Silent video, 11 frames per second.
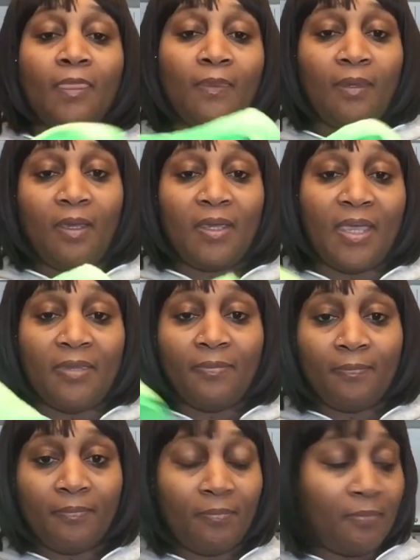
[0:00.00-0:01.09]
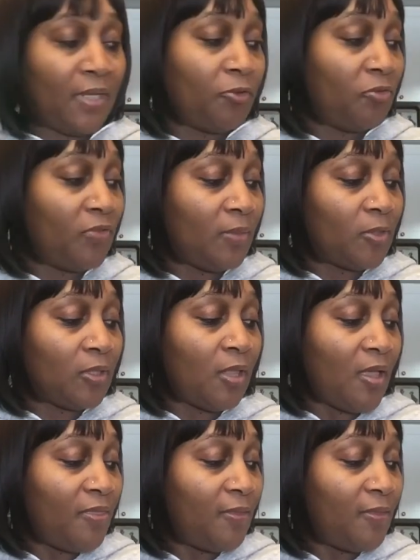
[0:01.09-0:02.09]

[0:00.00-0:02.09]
Again, microfiber cloth.